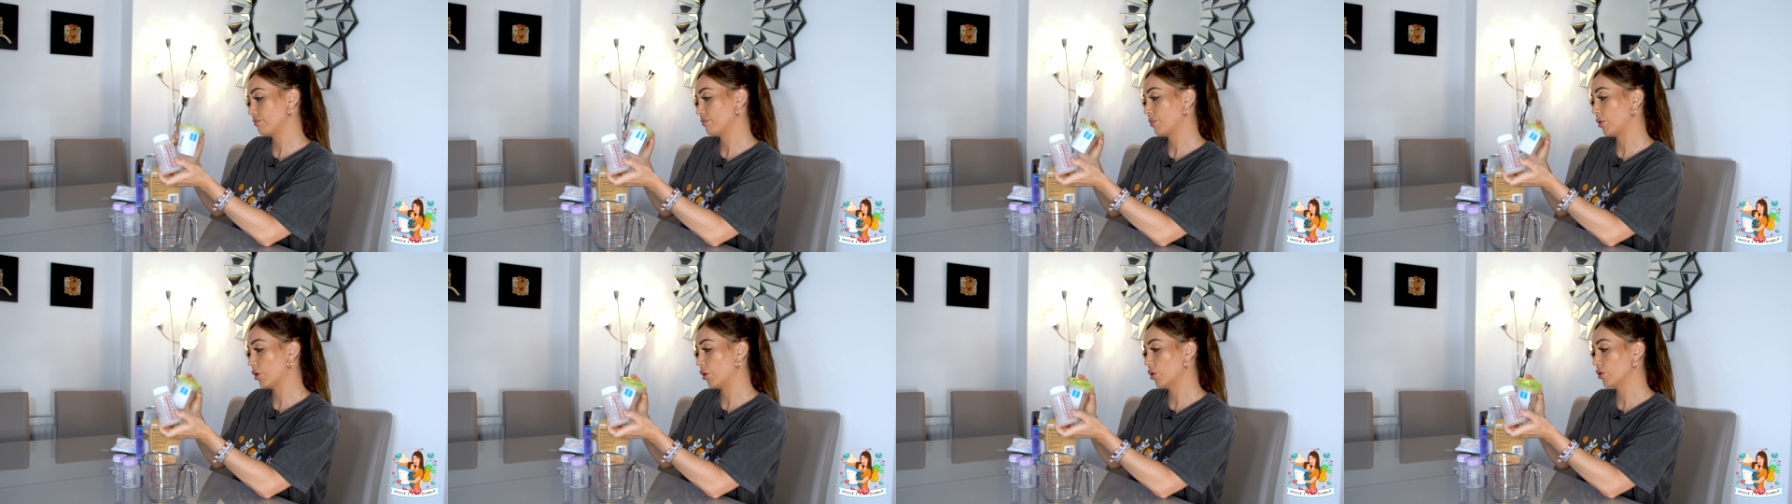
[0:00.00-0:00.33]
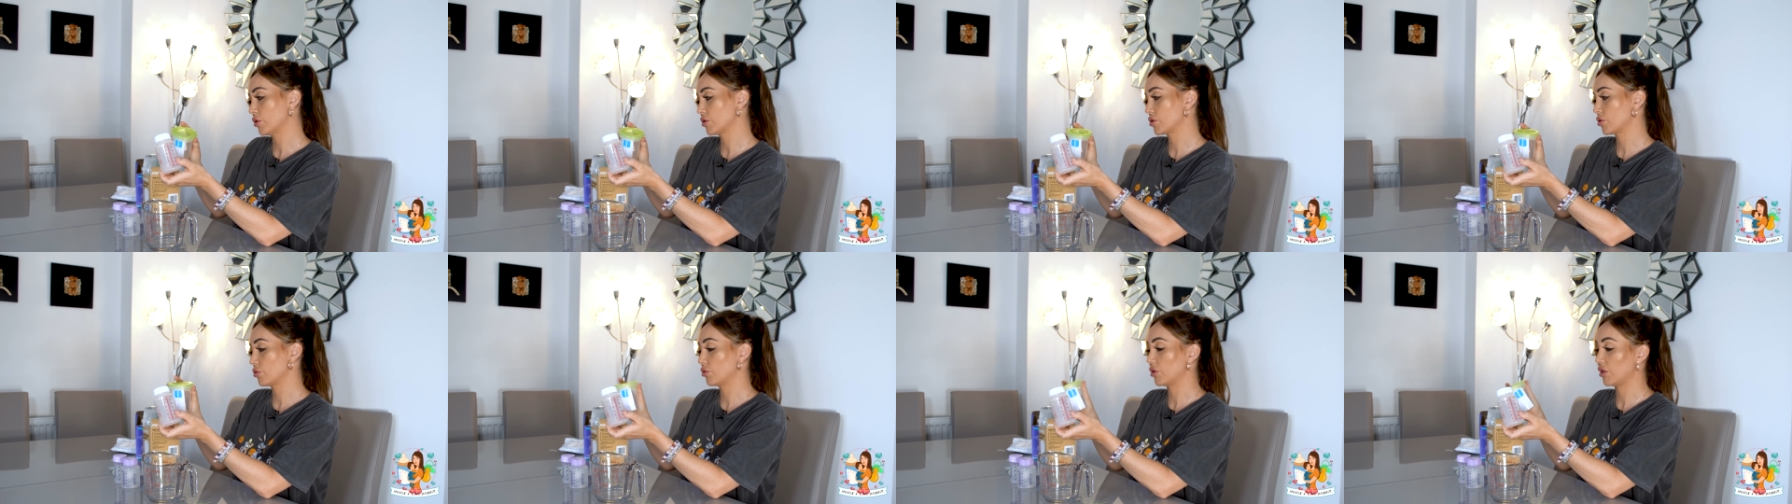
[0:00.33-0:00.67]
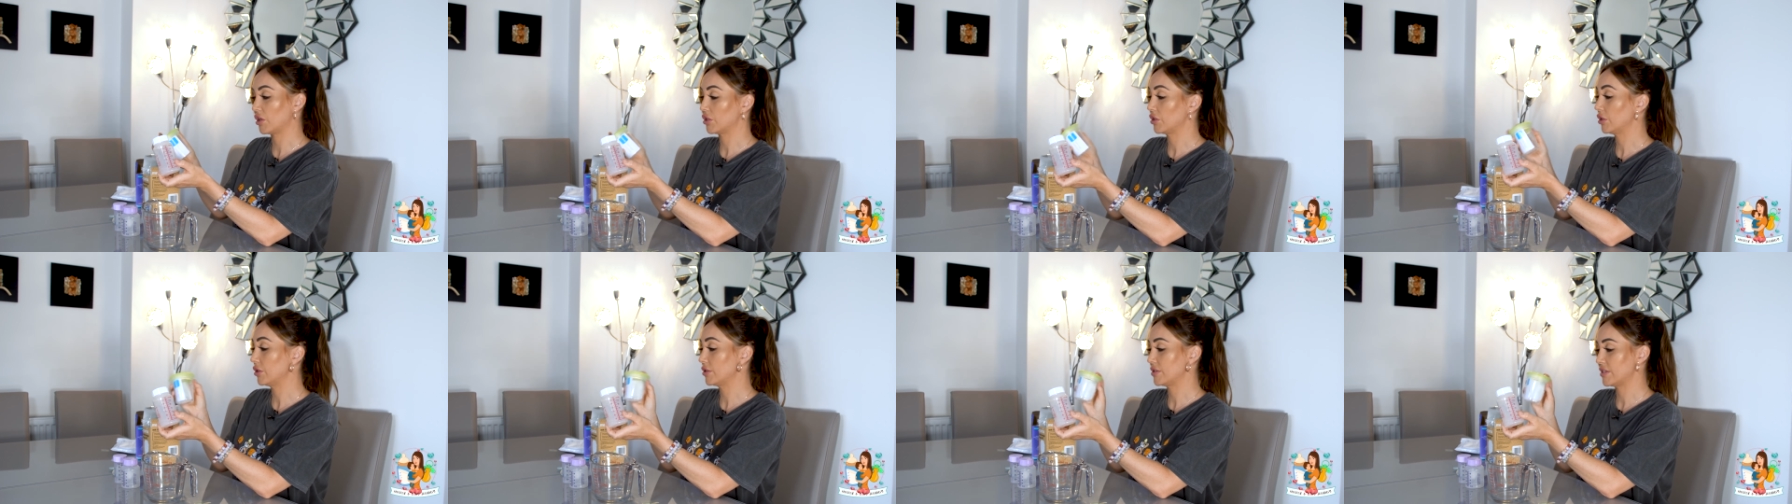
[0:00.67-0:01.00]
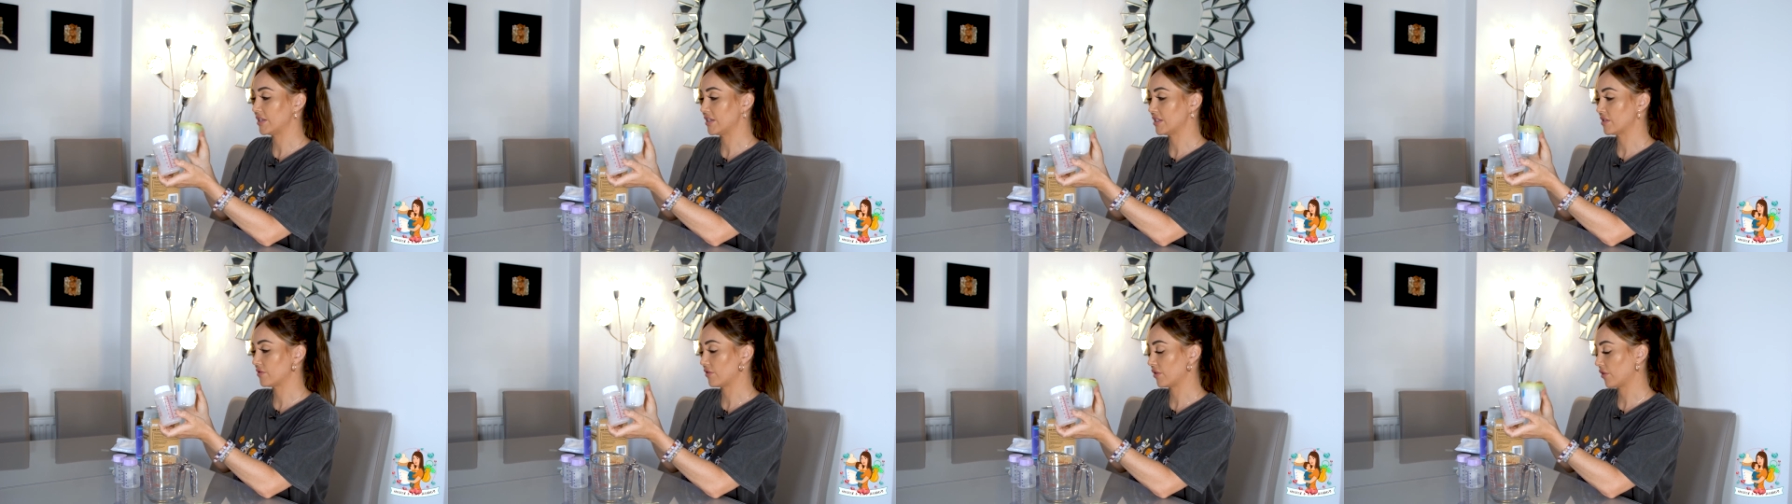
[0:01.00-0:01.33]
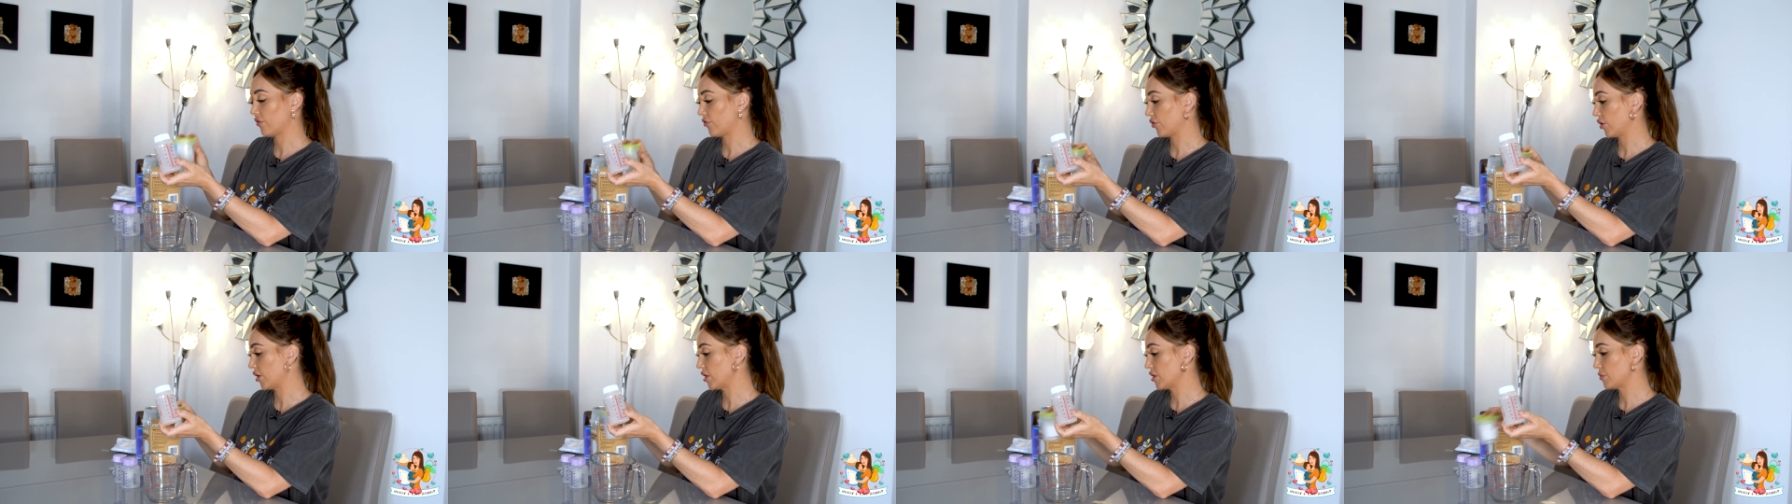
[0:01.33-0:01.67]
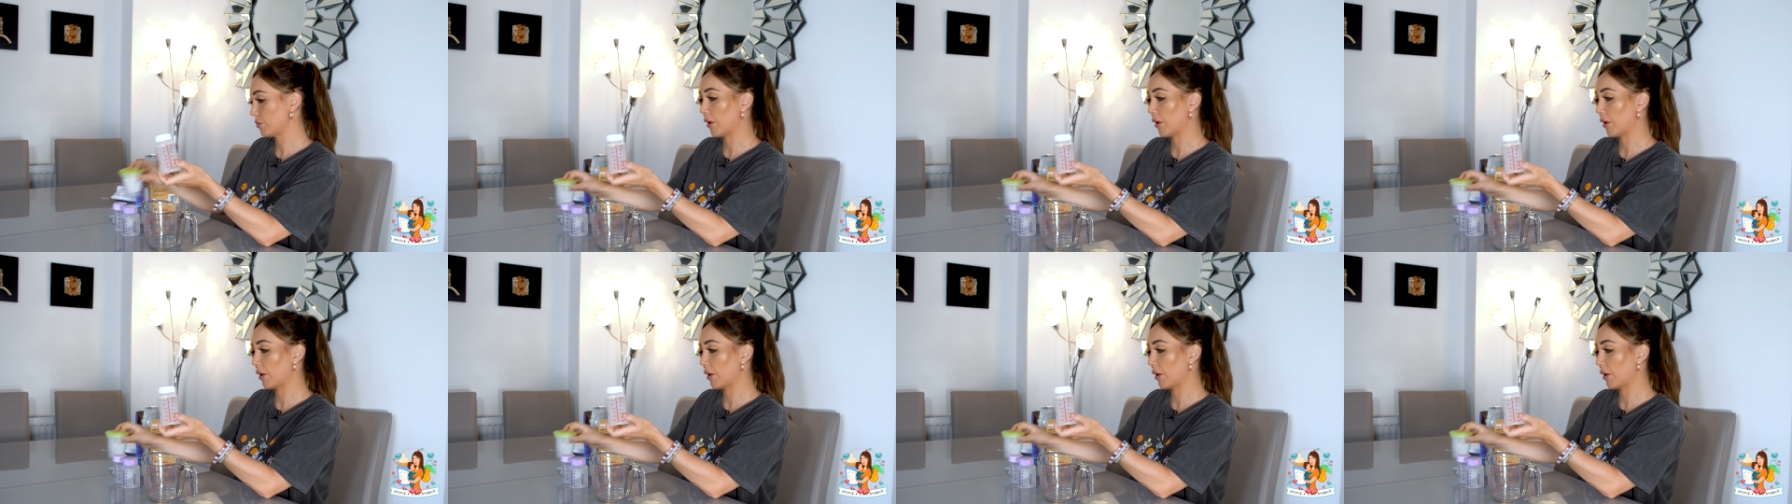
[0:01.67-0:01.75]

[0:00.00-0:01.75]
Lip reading: pots, or you can use these for the fridge.